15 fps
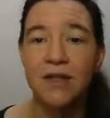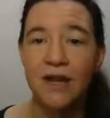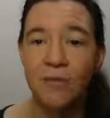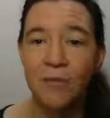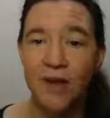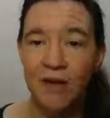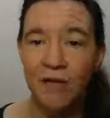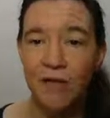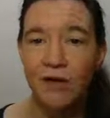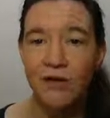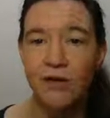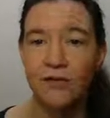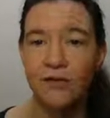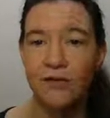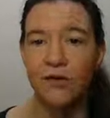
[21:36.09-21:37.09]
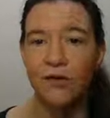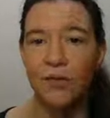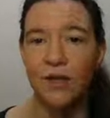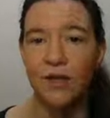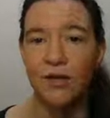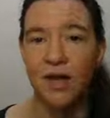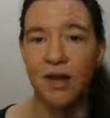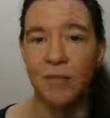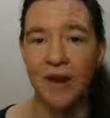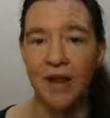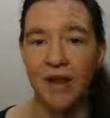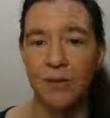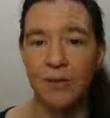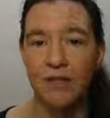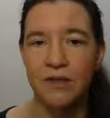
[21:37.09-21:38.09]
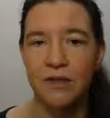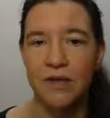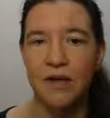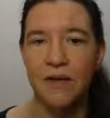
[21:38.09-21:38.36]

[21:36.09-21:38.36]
and we have lots of software that you can play with.